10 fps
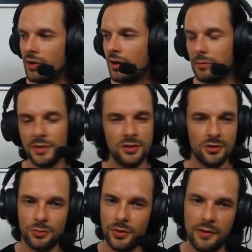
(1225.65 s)
It's
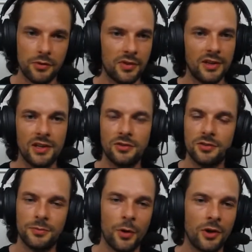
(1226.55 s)
just with everything that's
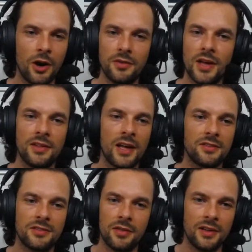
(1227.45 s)
going on, that's
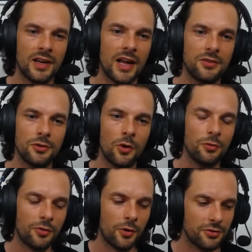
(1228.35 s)
the thing that had to go
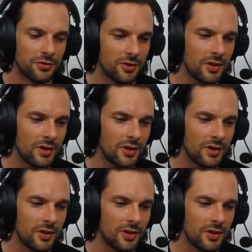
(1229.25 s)
first,